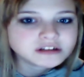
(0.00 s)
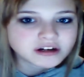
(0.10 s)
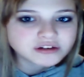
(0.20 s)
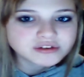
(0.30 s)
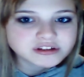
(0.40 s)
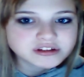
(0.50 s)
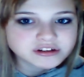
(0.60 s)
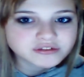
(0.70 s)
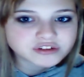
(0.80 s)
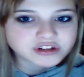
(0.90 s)
Are you due this
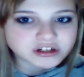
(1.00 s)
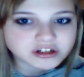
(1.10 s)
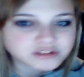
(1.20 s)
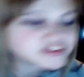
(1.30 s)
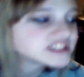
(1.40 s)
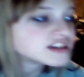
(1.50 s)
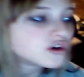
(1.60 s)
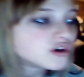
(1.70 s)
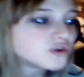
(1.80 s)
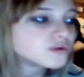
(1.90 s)
year for a doctor's visit?
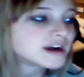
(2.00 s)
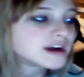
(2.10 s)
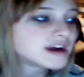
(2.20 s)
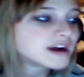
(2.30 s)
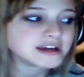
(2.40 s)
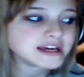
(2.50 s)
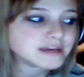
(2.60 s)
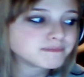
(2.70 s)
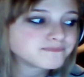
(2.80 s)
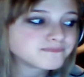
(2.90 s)
No, I don't think I
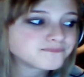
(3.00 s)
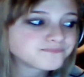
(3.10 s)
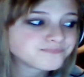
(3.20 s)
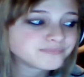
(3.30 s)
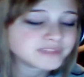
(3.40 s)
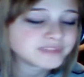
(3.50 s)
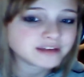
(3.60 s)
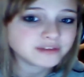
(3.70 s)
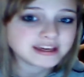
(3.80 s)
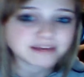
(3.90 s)
am. I
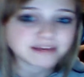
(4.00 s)
don't think I